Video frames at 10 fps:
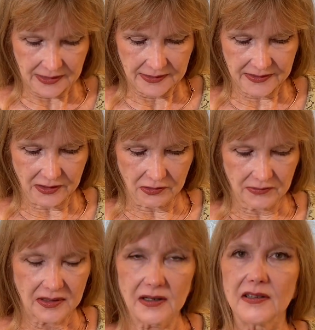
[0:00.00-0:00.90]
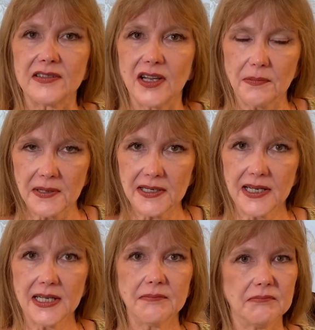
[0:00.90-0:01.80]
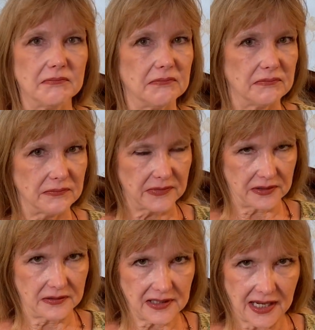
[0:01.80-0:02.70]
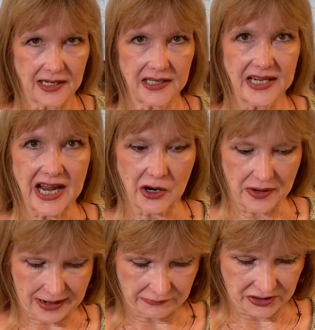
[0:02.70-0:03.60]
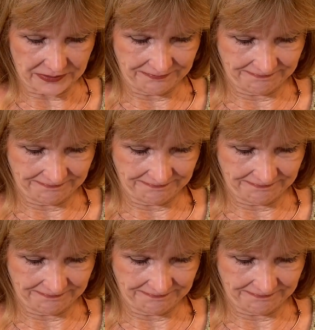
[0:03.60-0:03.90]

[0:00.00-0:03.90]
So COPD, can't get air out.